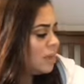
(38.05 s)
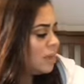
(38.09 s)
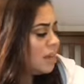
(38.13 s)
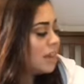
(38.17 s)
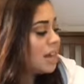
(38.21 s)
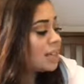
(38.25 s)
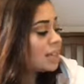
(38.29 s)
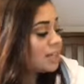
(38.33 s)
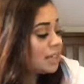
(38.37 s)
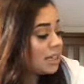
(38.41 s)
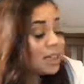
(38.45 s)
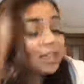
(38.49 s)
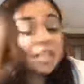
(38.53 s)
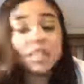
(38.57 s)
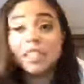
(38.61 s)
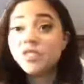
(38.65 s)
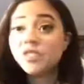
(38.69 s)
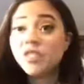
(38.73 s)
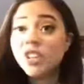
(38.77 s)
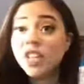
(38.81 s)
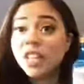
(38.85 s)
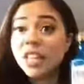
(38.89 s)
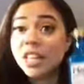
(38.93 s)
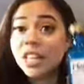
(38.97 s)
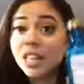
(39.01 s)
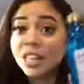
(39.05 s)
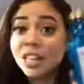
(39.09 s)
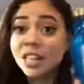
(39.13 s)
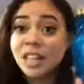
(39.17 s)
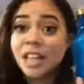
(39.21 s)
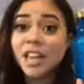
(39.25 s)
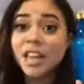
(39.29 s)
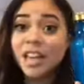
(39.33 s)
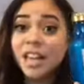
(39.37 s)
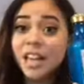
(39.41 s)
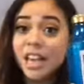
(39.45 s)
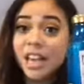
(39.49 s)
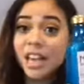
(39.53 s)
Yes, it is vegan.
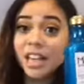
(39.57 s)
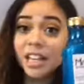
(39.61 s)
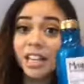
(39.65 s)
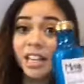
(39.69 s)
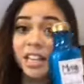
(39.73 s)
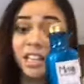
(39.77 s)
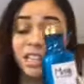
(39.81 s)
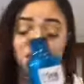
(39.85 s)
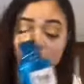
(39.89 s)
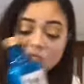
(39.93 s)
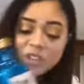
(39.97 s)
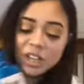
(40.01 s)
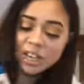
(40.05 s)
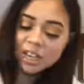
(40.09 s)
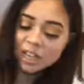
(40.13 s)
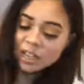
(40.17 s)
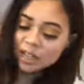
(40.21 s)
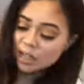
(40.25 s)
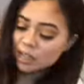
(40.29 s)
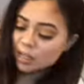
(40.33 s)
It is vegan.